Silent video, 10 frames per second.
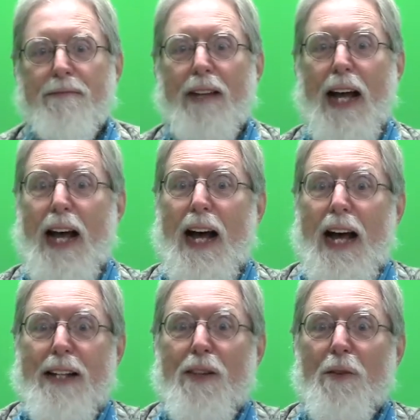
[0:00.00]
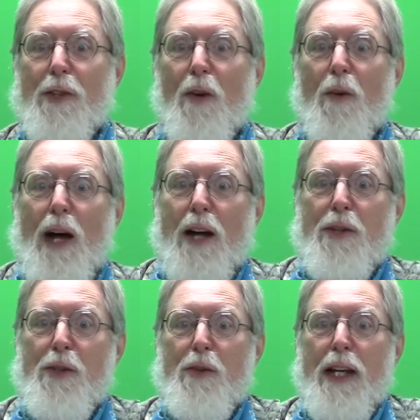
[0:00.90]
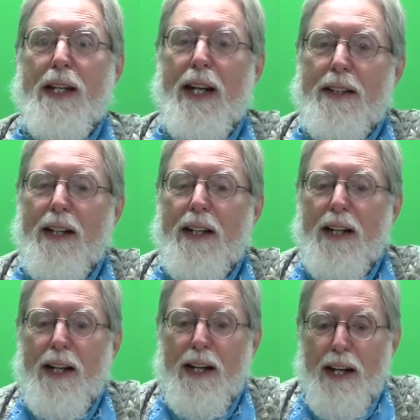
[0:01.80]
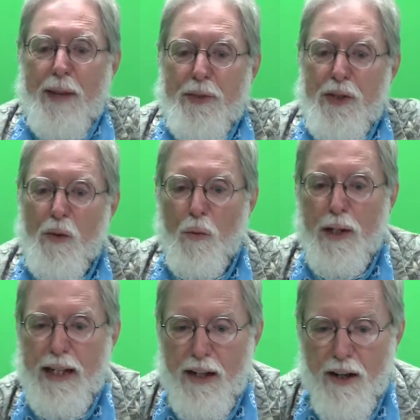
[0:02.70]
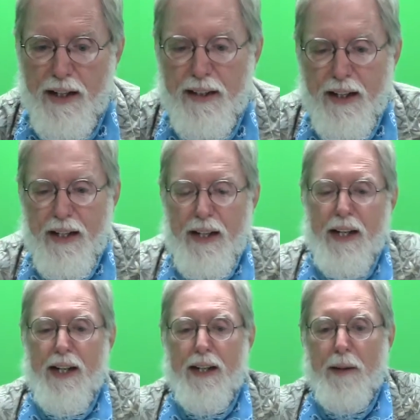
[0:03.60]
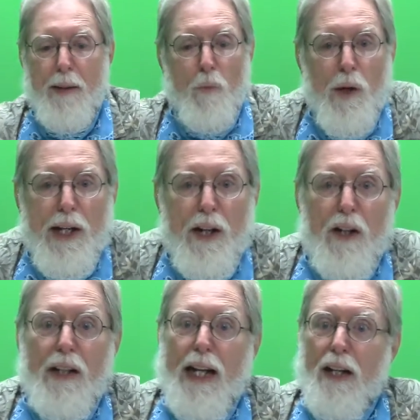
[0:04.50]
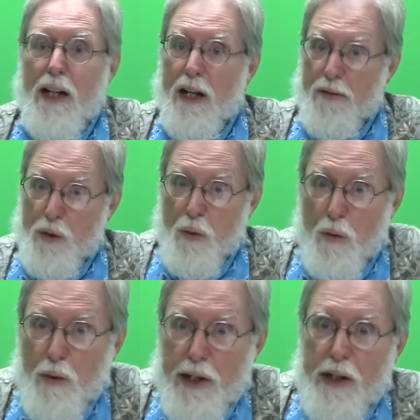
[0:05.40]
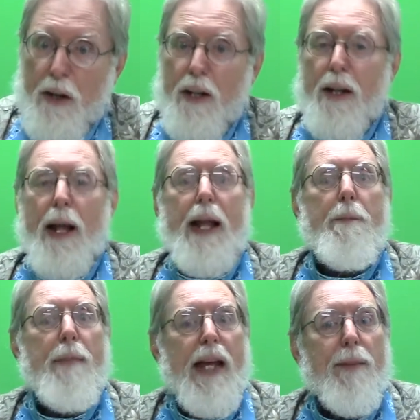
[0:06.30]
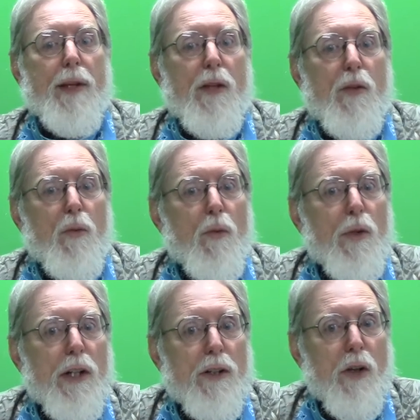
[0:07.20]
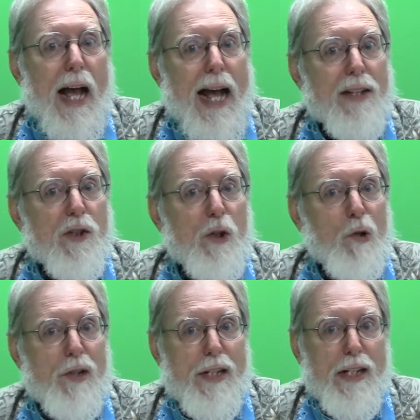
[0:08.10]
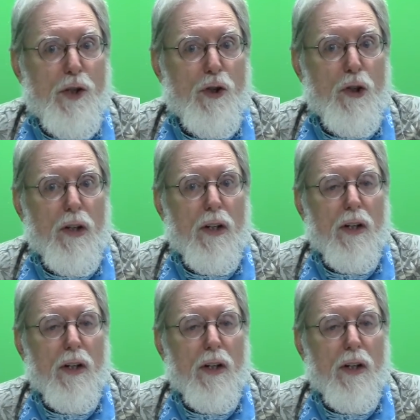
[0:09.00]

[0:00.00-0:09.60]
I don't know how to do that yet. I'm still working on it. I'm working on it like a lot of you are working on it, and maybe you can ask your teacher